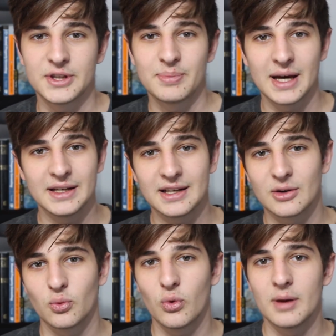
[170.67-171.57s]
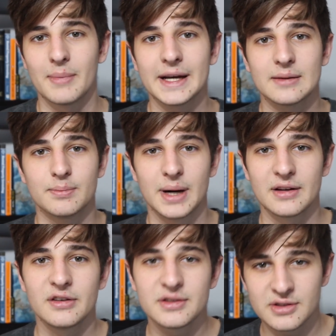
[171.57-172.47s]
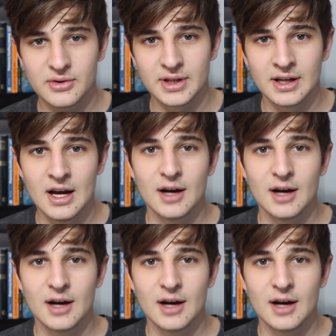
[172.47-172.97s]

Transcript: depending on what my competitors are doing.